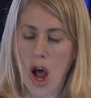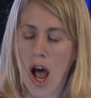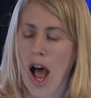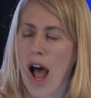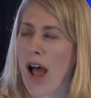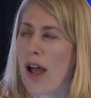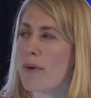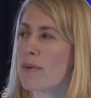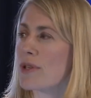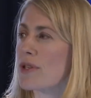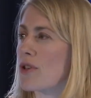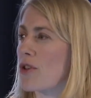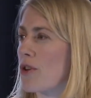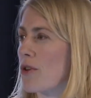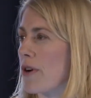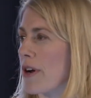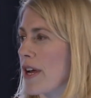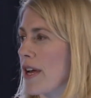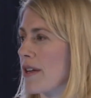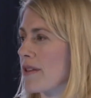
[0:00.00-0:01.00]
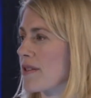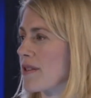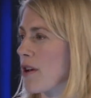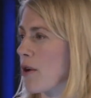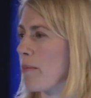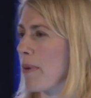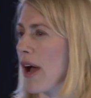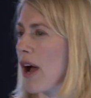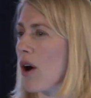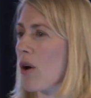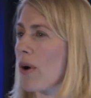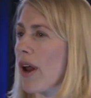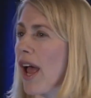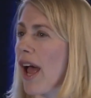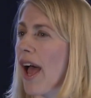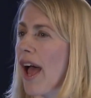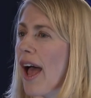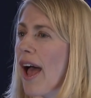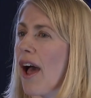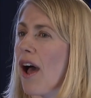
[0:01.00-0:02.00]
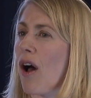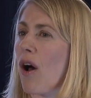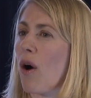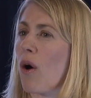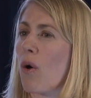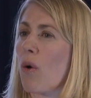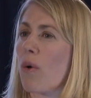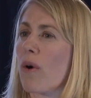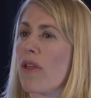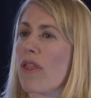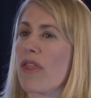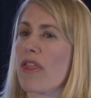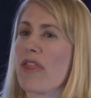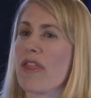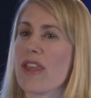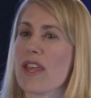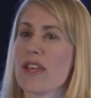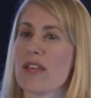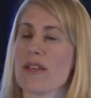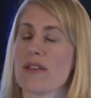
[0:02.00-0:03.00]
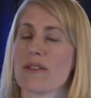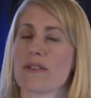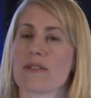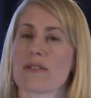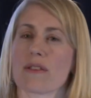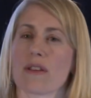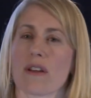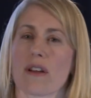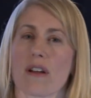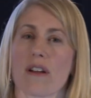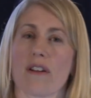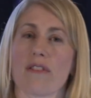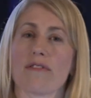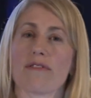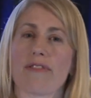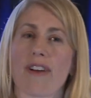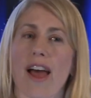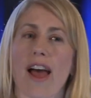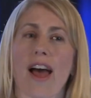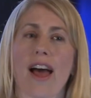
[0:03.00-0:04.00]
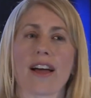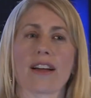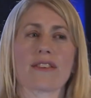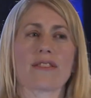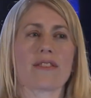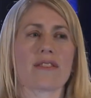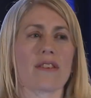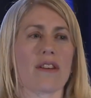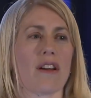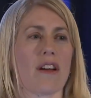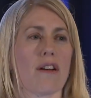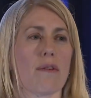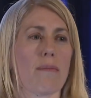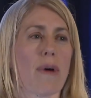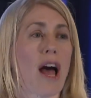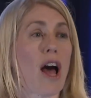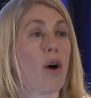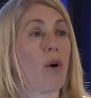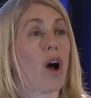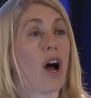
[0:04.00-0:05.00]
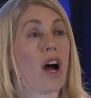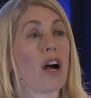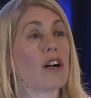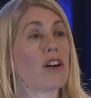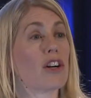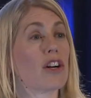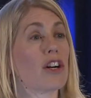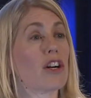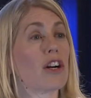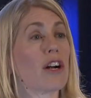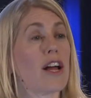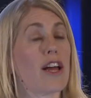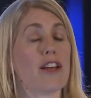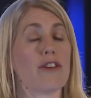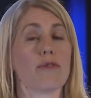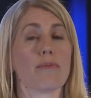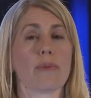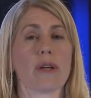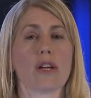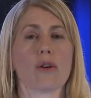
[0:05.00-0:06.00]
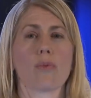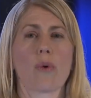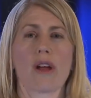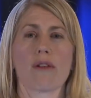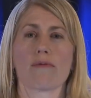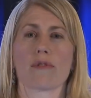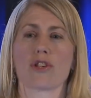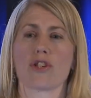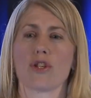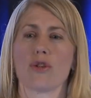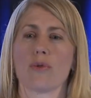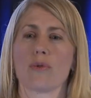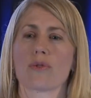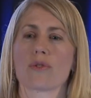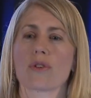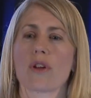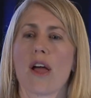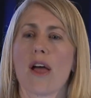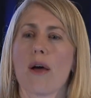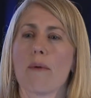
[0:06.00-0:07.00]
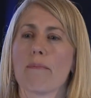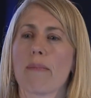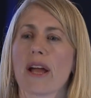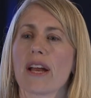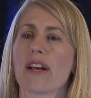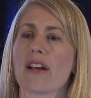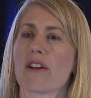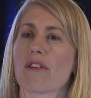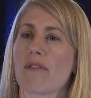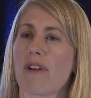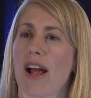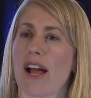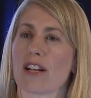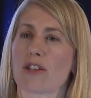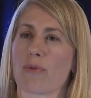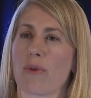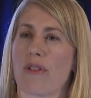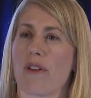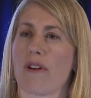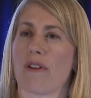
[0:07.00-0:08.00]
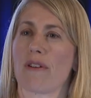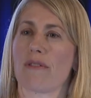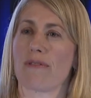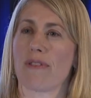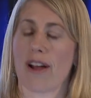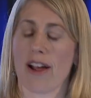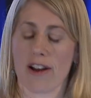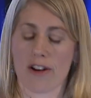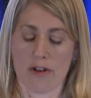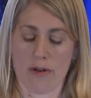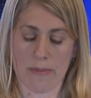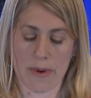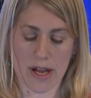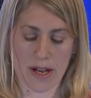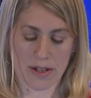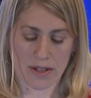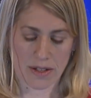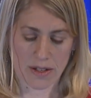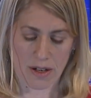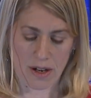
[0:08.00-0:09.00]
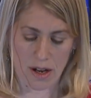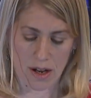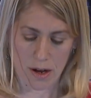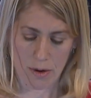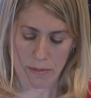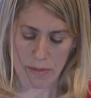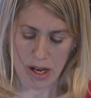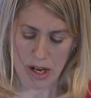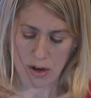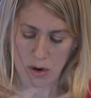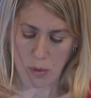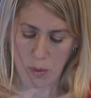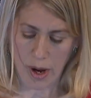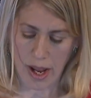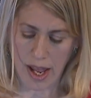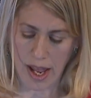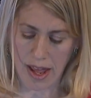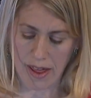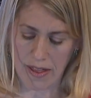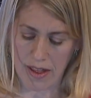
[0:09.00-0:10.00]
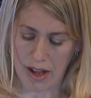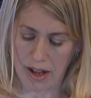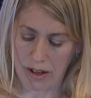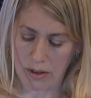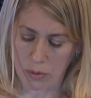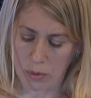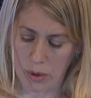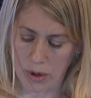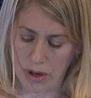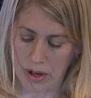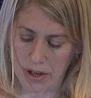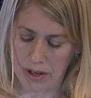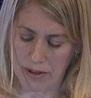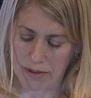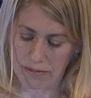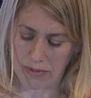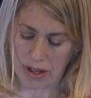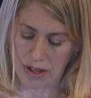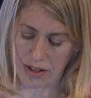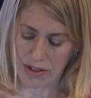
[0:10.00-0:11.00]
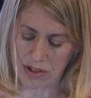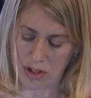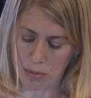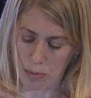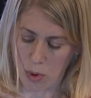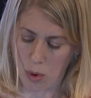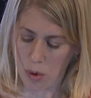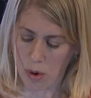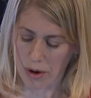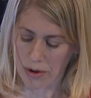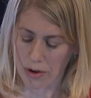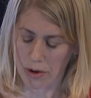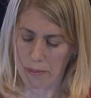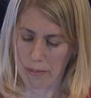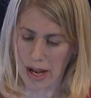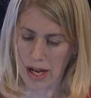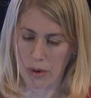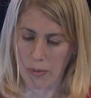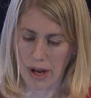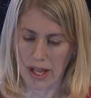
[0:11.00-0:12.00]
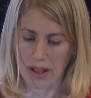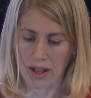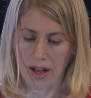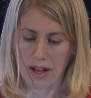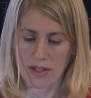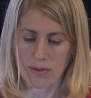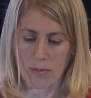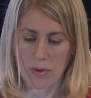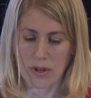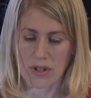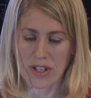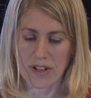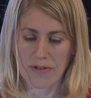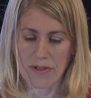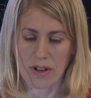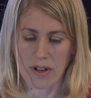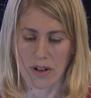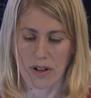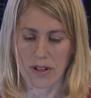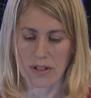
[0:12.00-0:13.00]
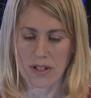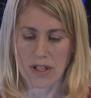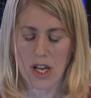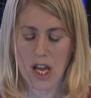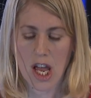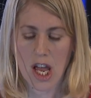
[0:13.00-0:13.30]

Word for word: I was curious about how these uh, facts, um, how hunger and being weight reduced might interact with our environment um, in a way that would uh, support or make weight loss more difficult.